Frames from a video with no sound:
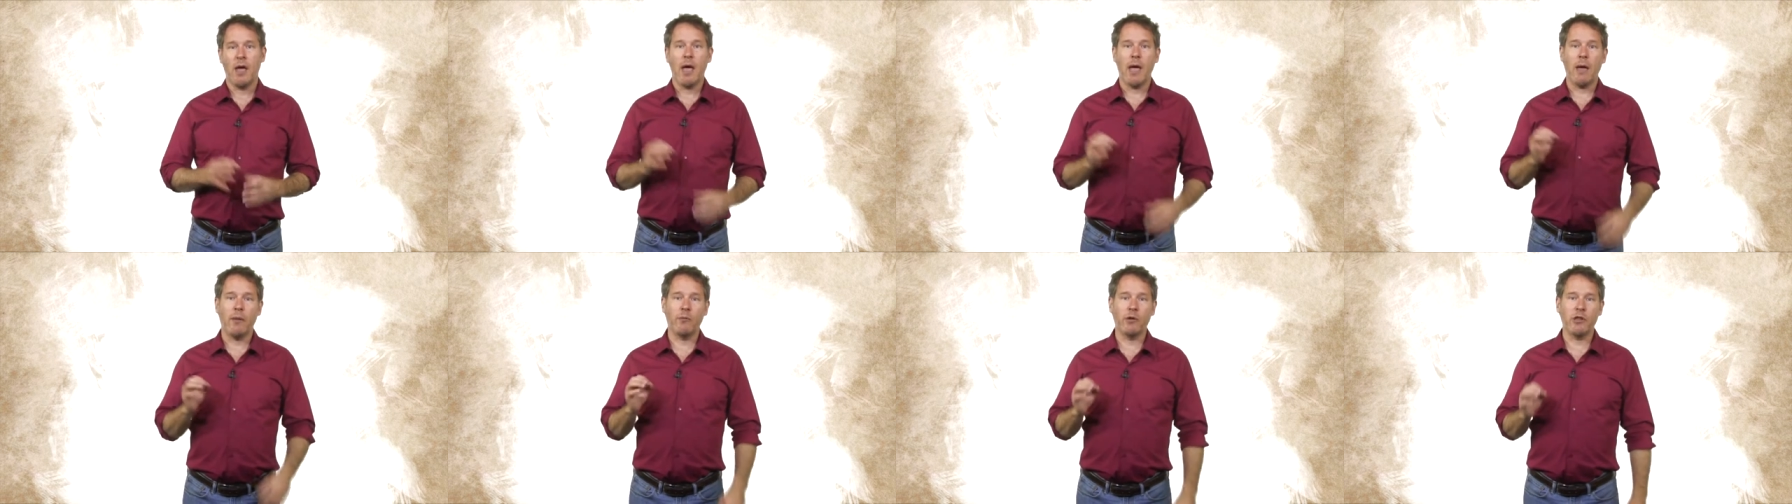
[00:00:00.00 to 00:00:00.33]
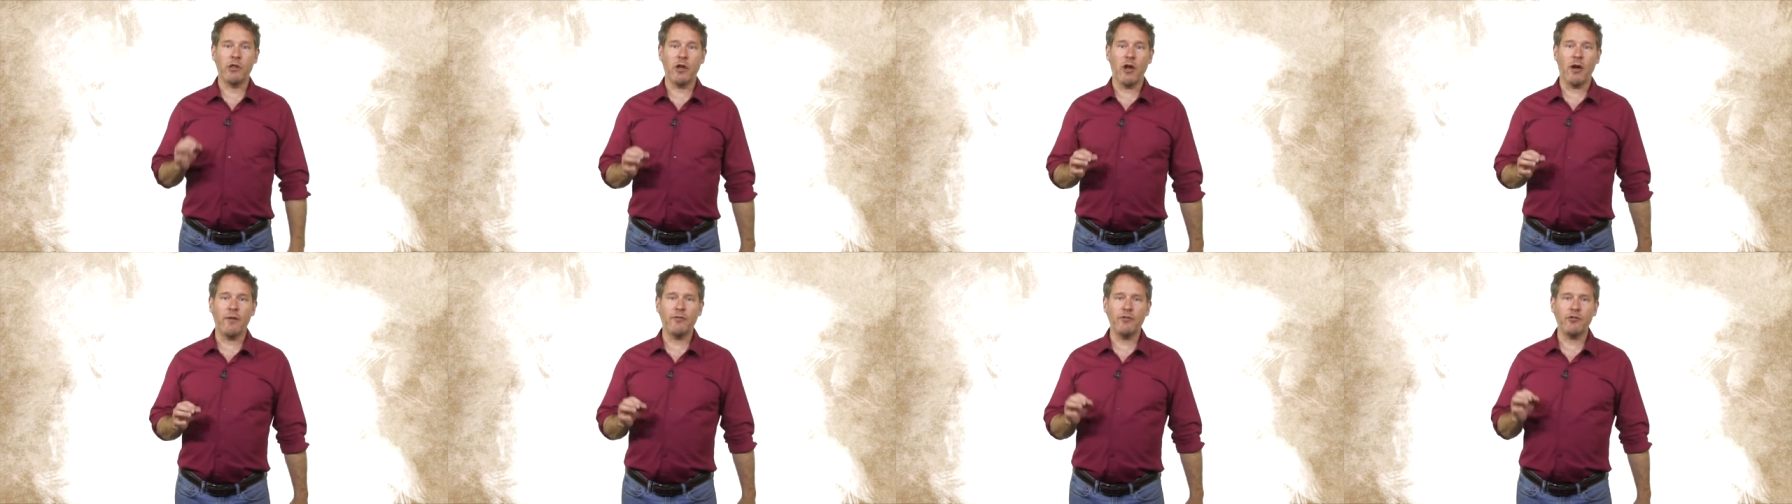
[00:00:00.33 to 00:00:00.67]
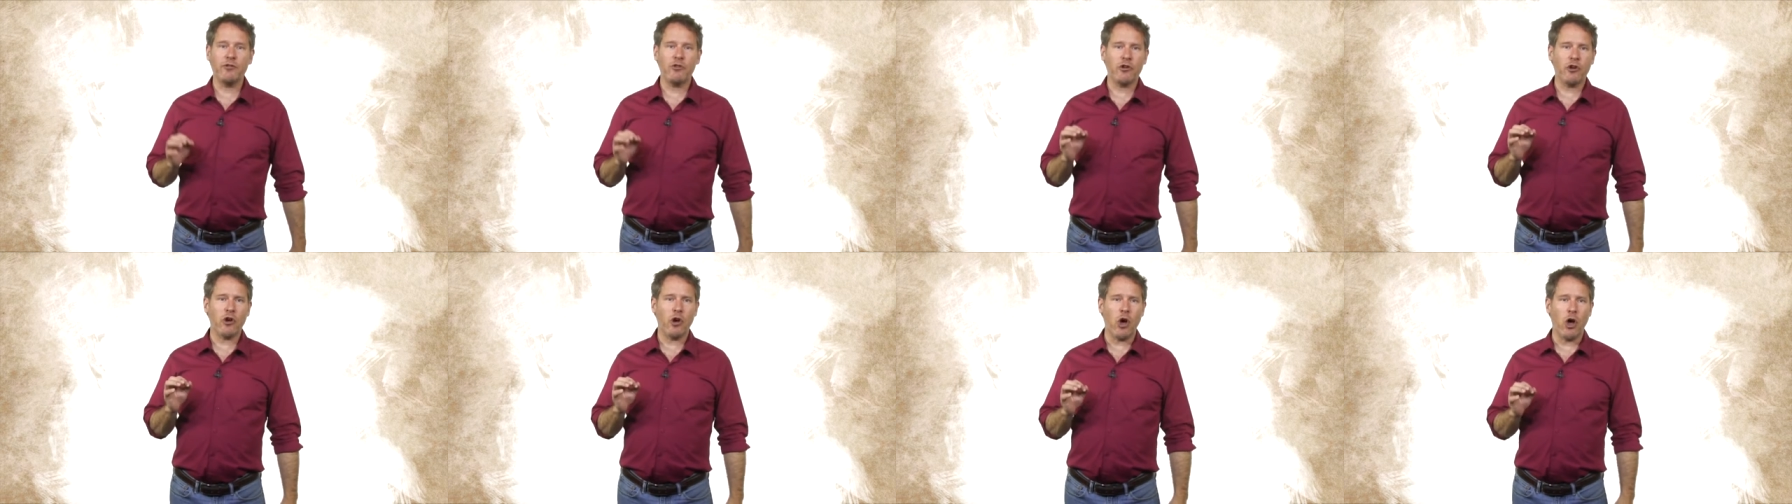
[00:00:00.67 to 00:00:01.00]
And when the
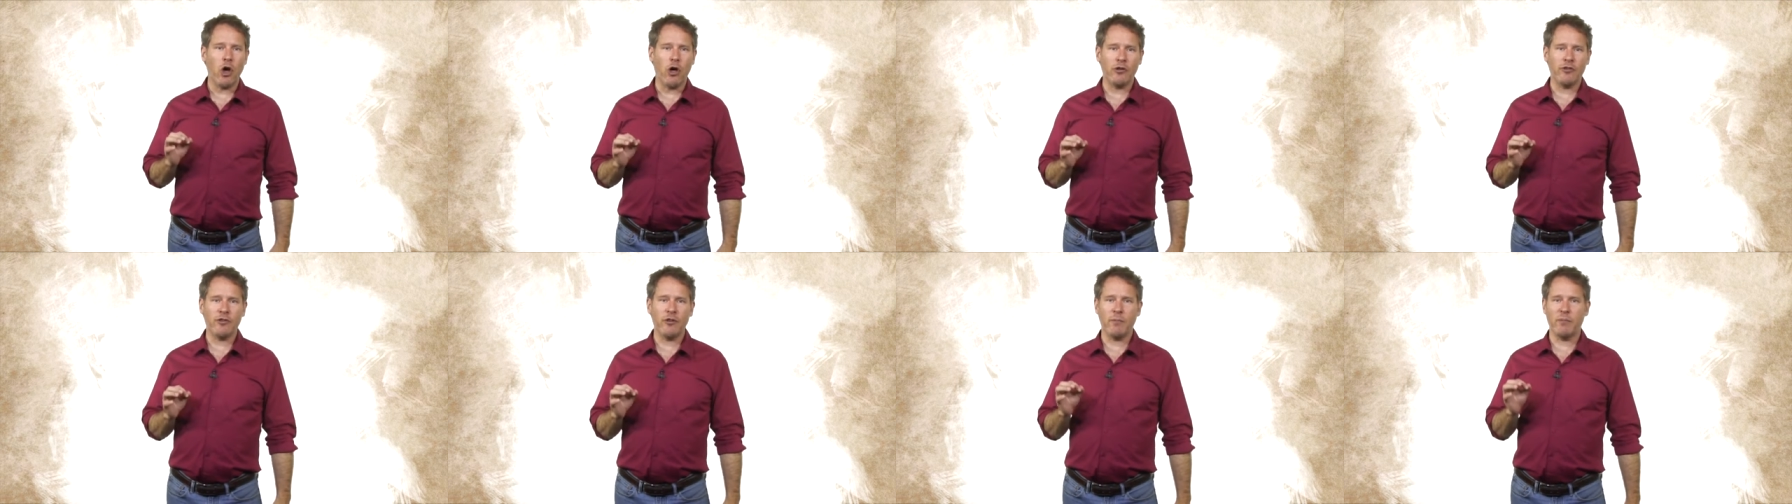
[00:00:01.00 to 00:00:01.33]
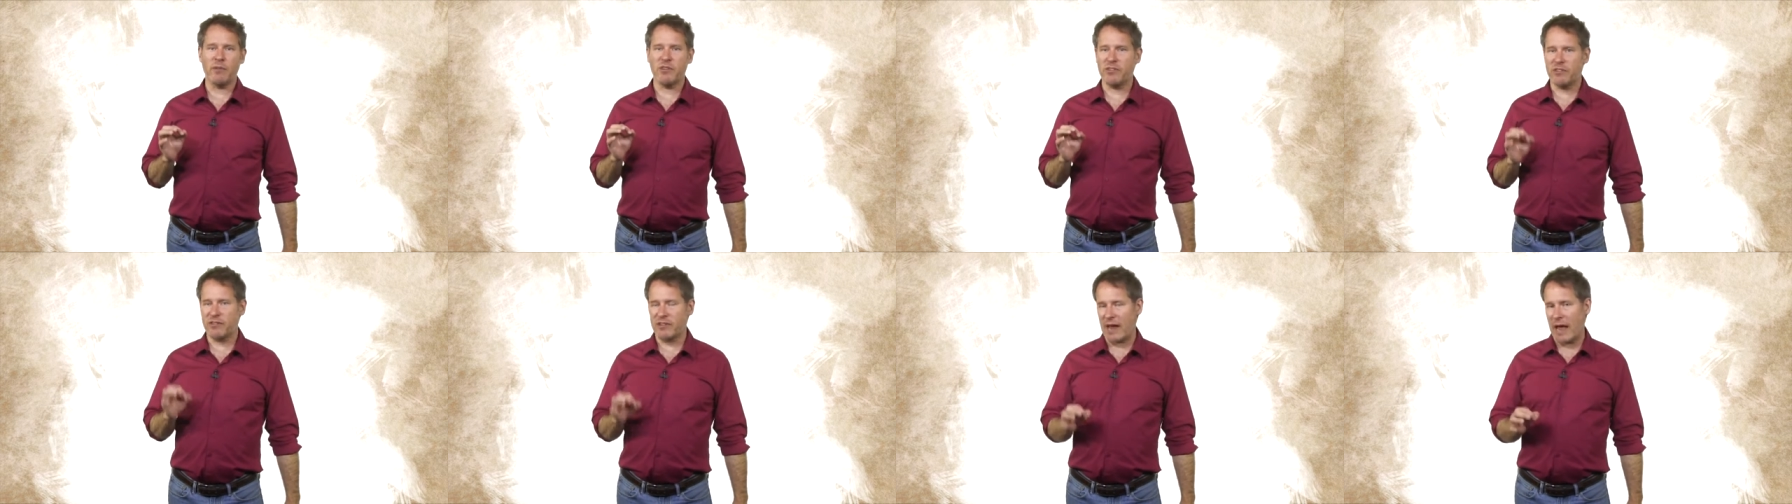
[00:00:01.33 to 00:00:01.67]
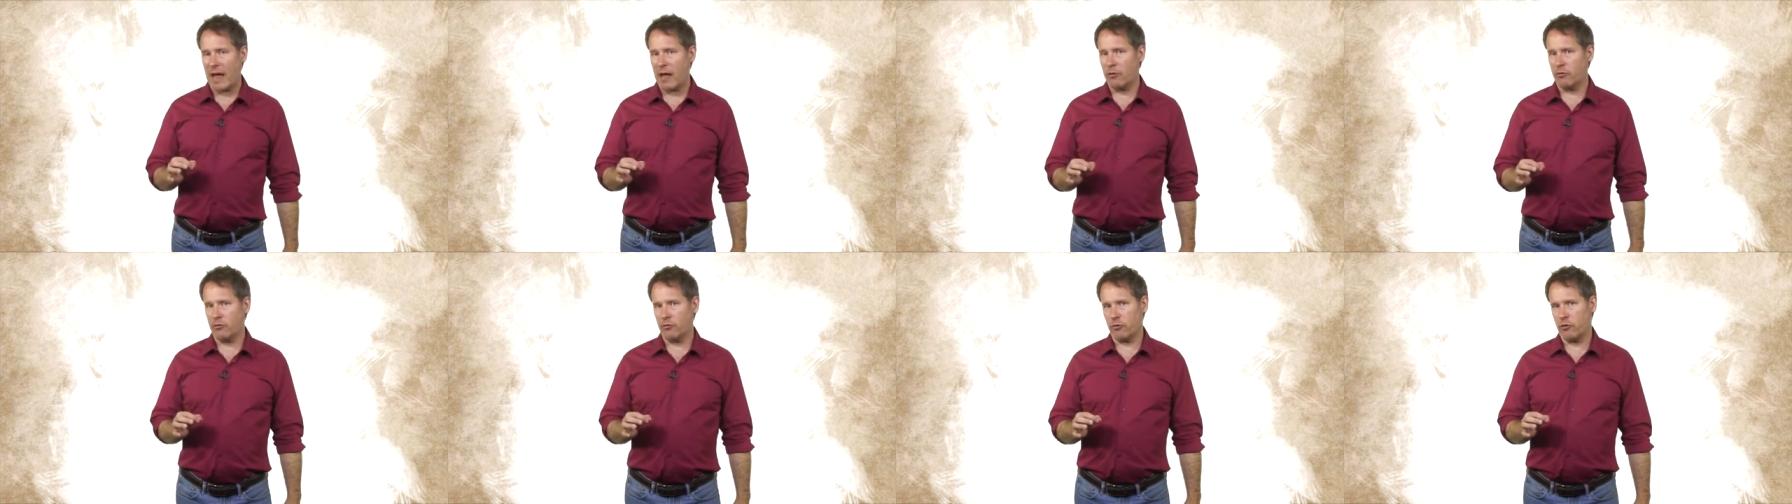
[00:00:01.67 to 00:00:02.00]
officer calls him a
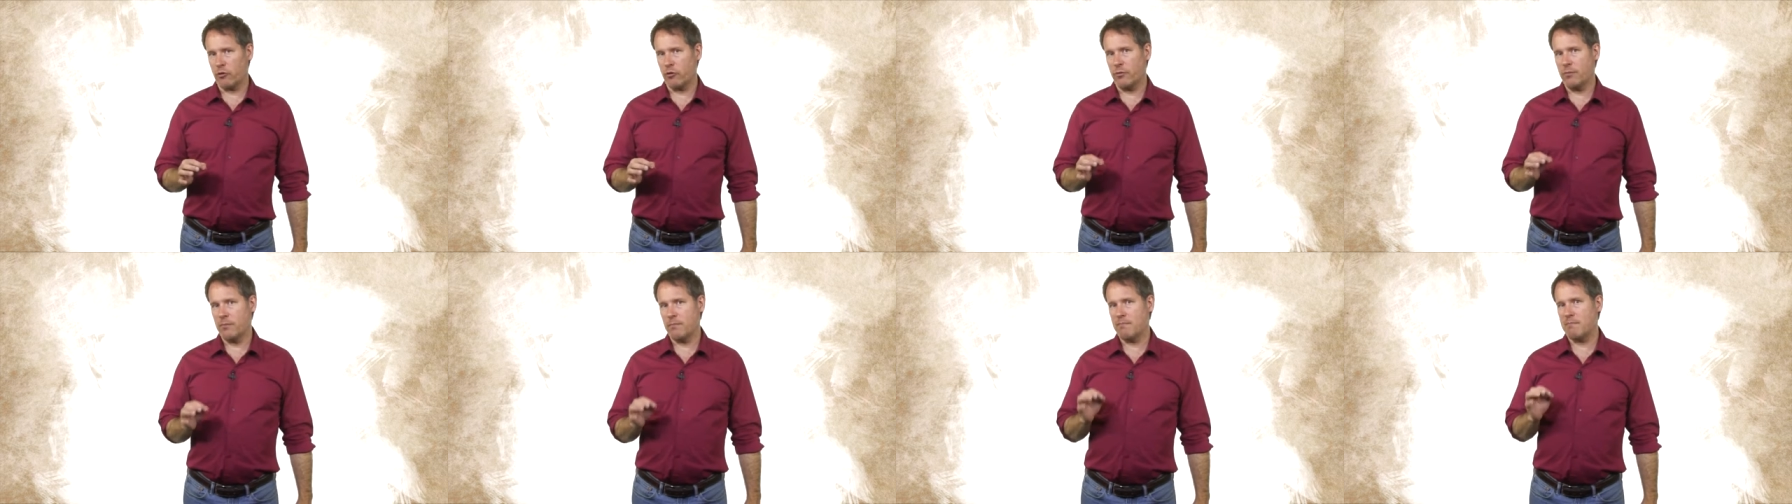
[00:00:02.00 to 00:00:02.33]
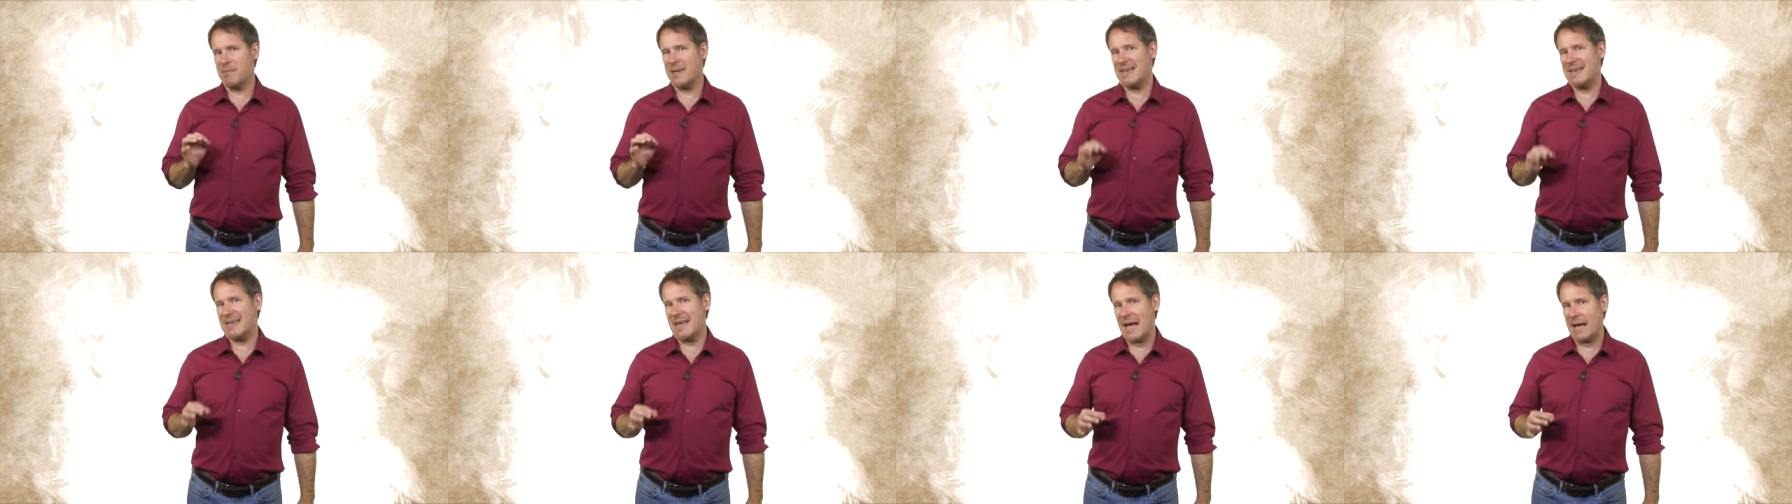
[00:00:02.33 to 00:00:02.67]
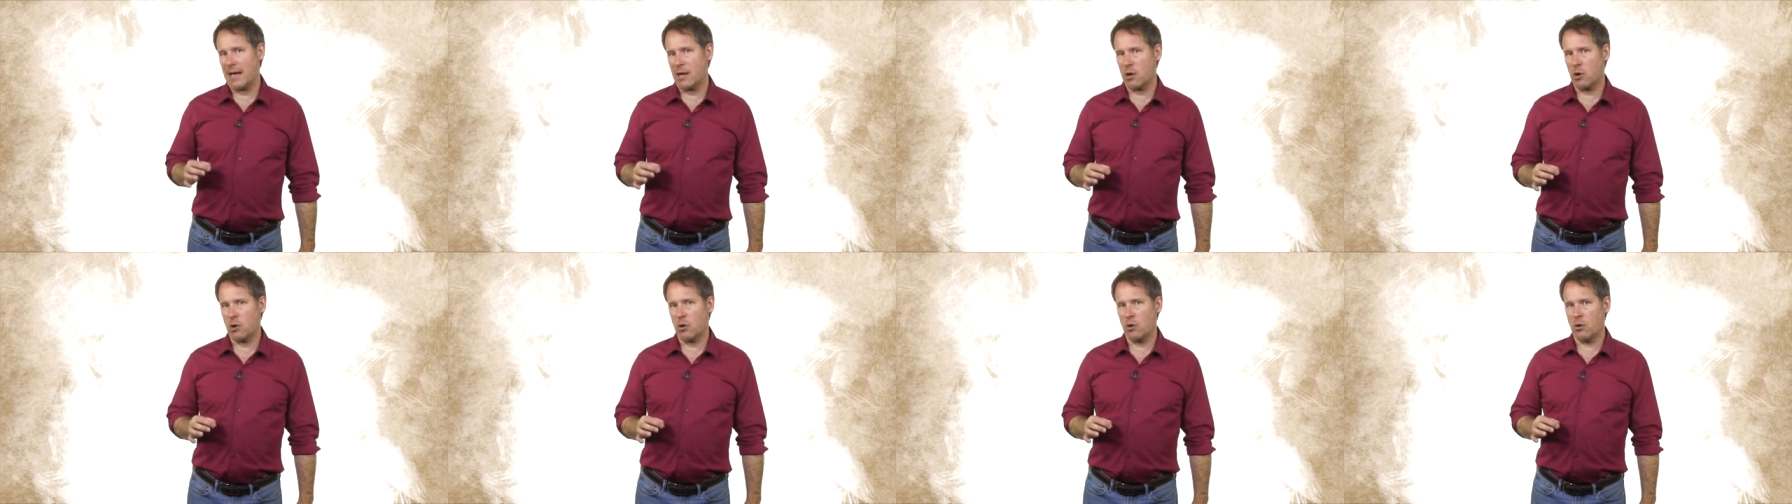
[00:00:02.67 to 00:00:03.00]
scoundrel,
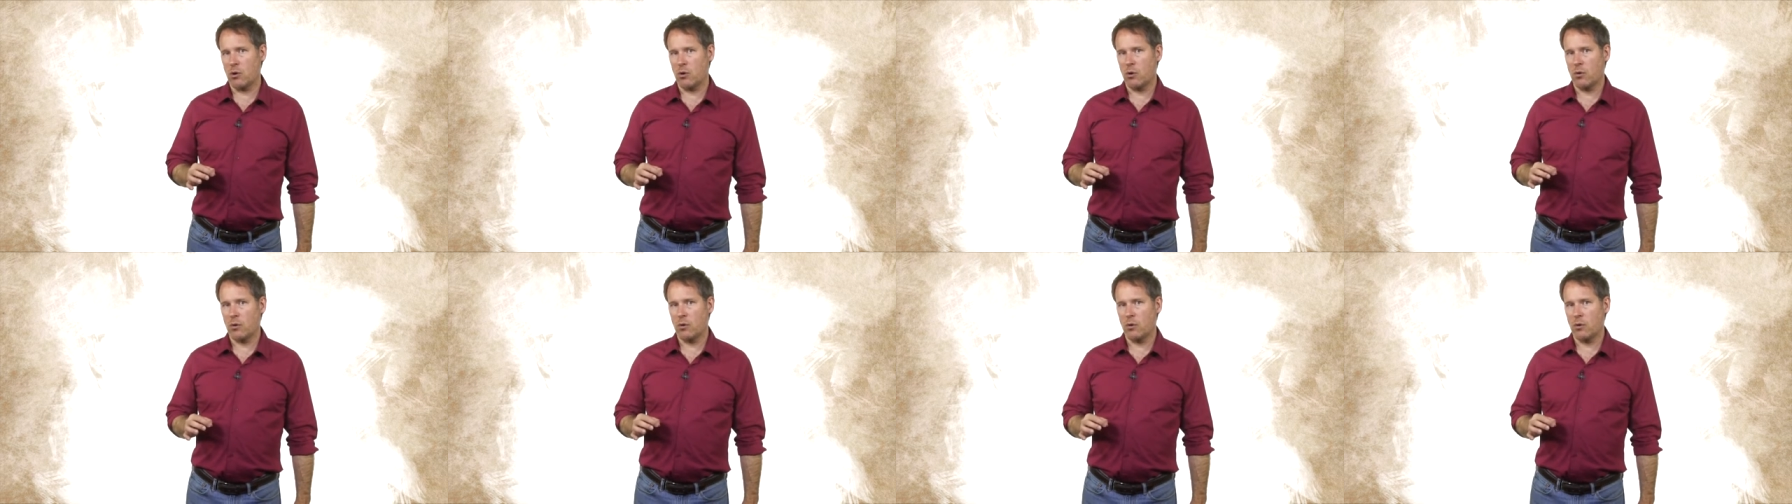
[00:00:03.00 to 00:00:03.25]
bellaco,